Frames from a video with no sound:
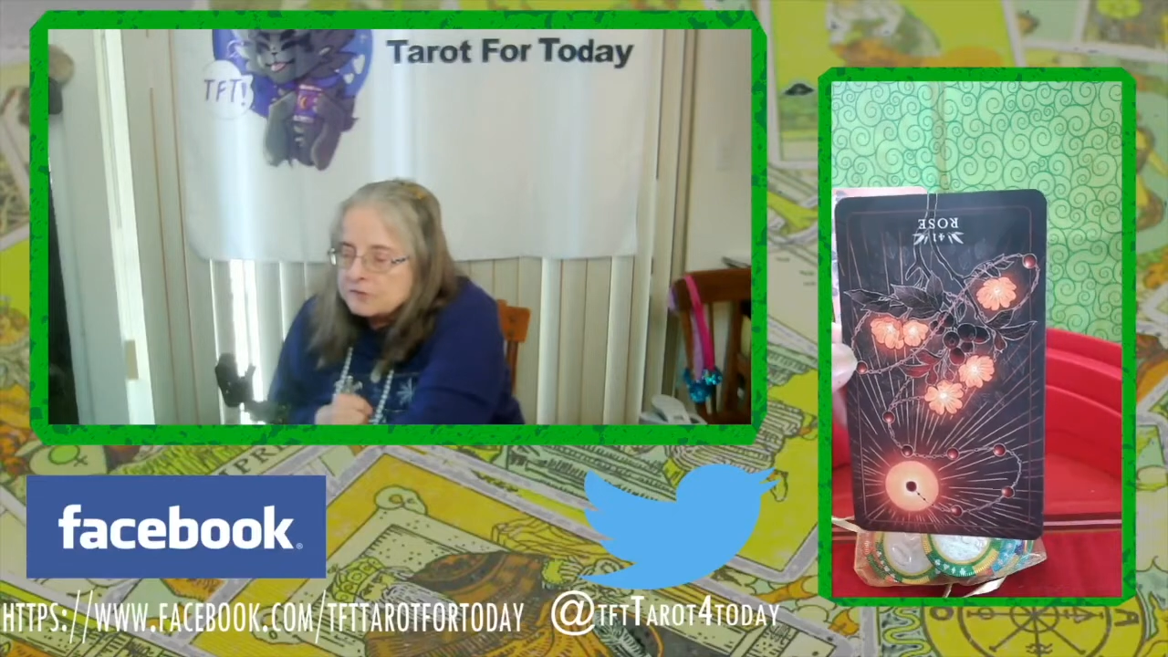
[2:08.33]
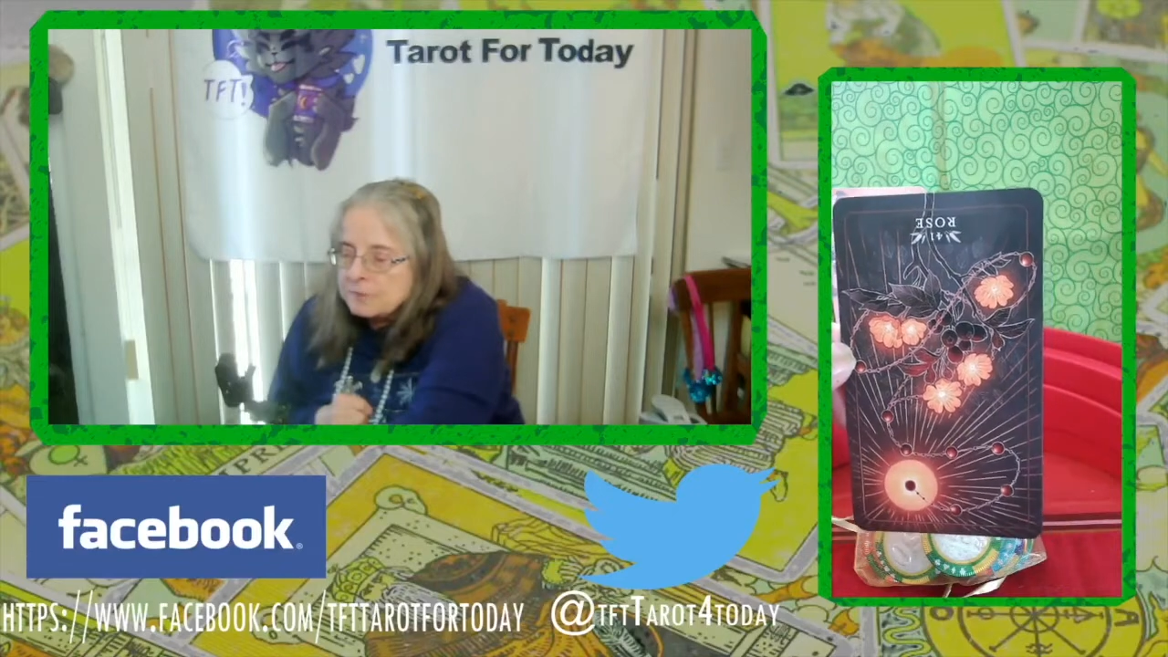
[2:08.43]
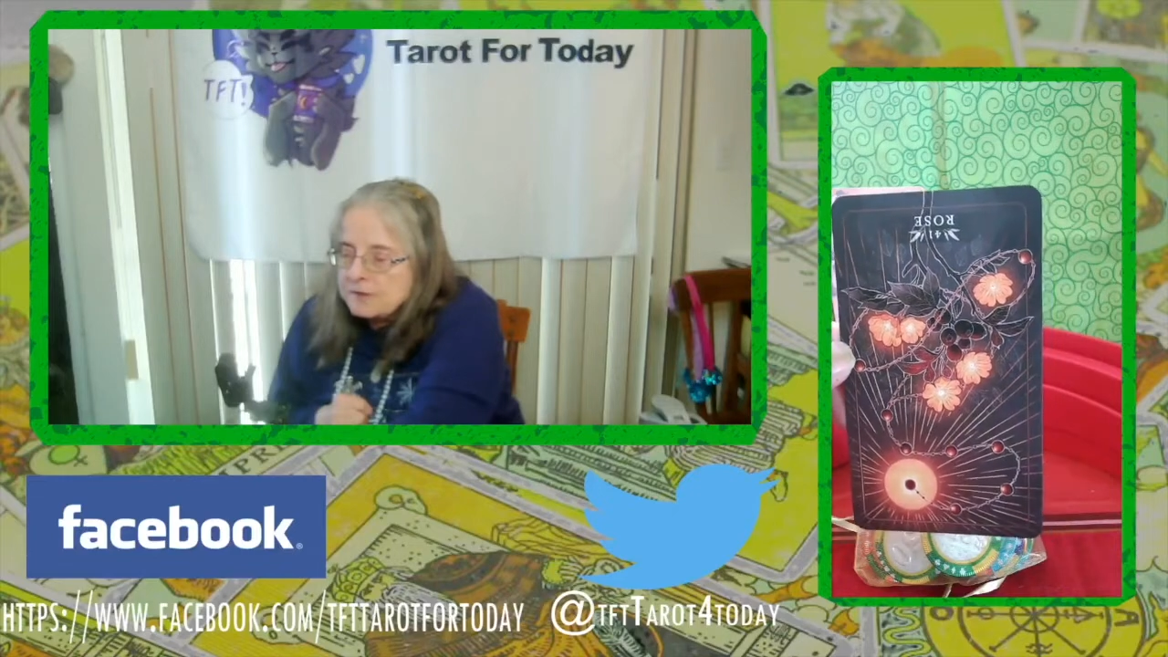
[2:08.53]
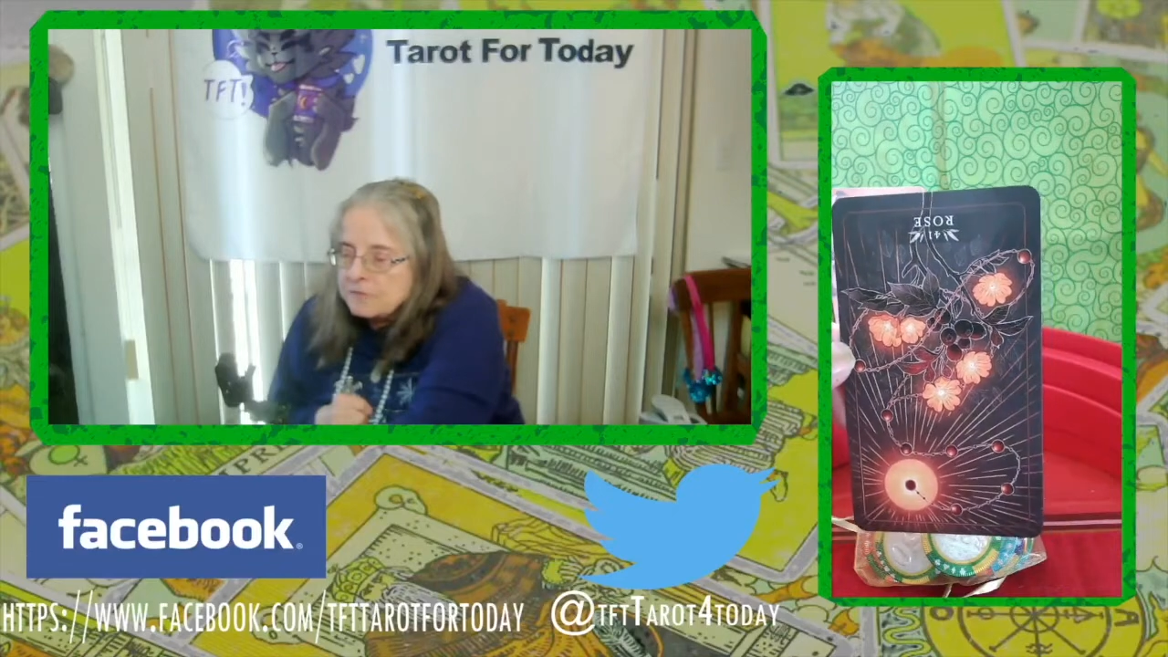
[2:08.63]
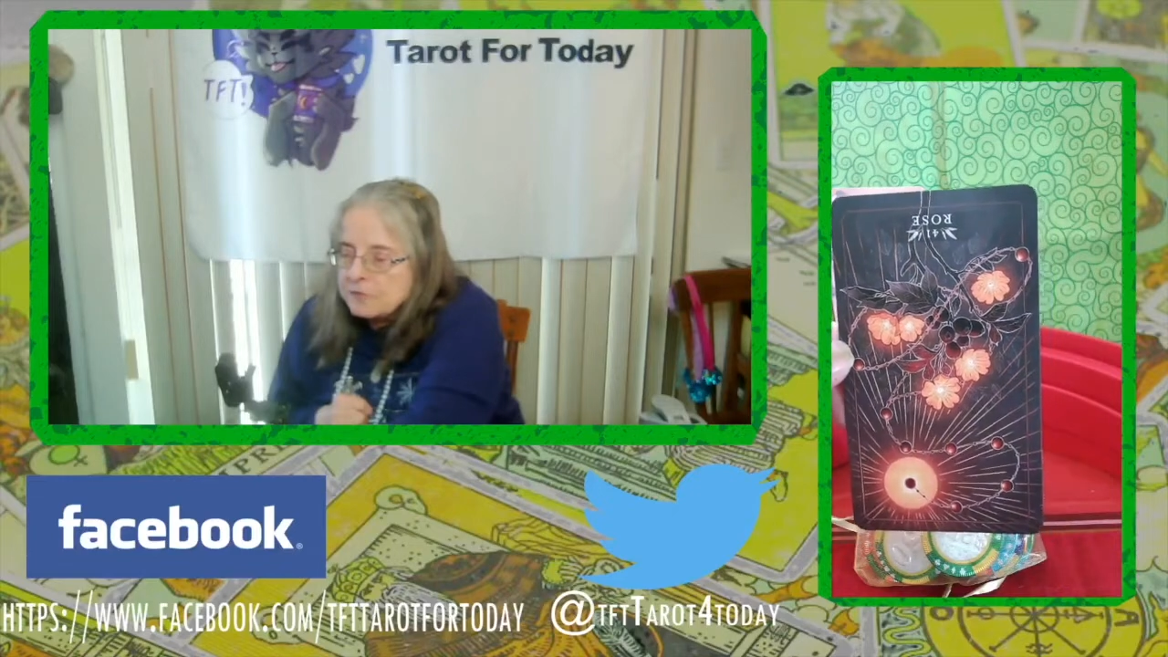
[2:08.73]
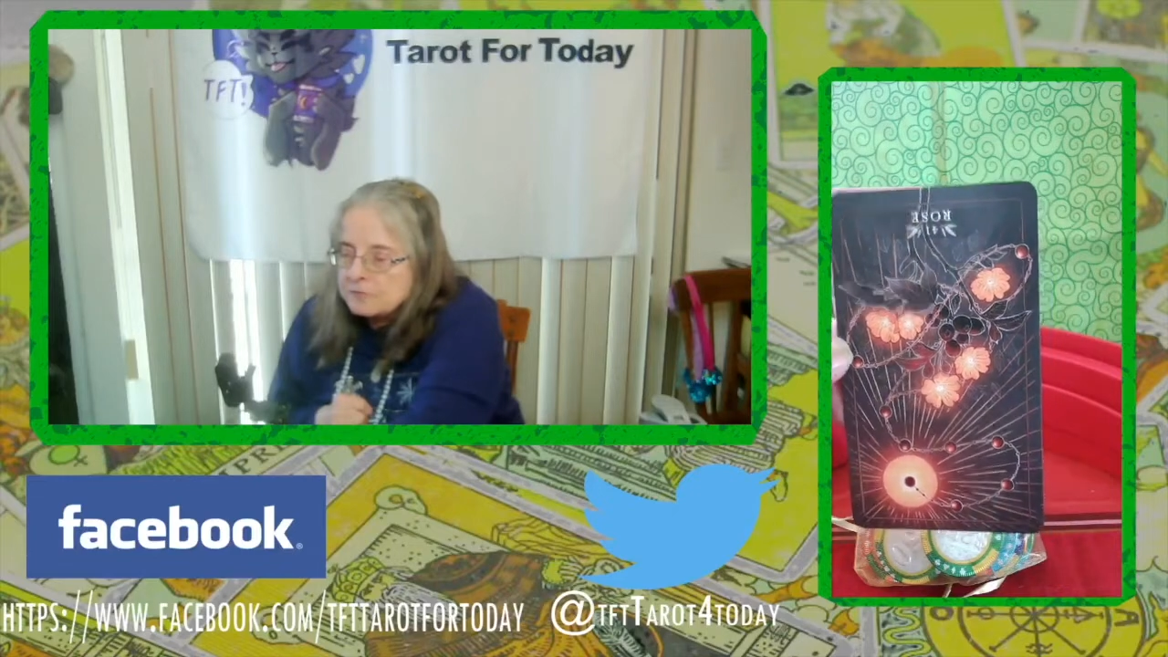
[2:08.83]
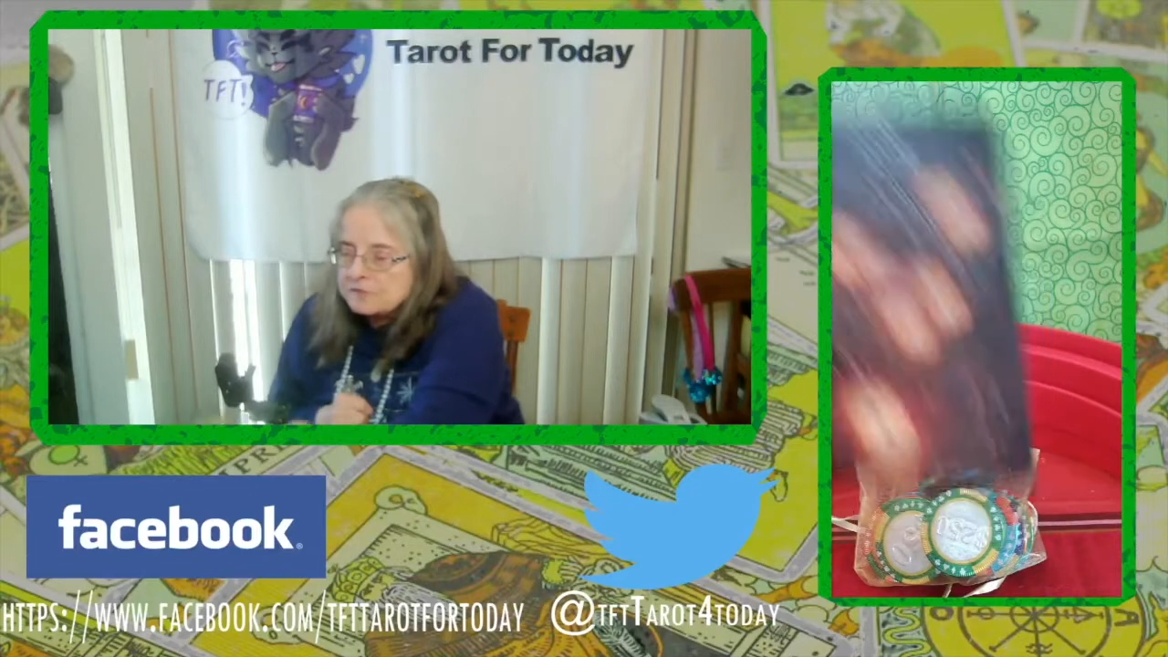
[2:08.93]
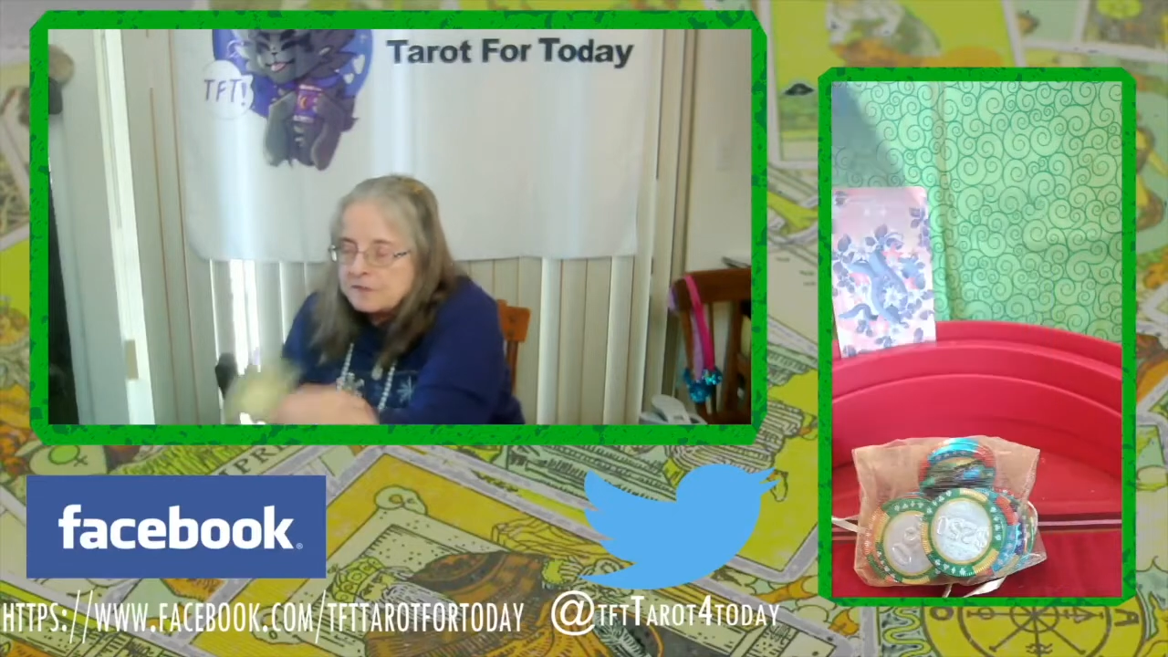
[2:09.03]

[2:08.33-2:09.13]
Reversed.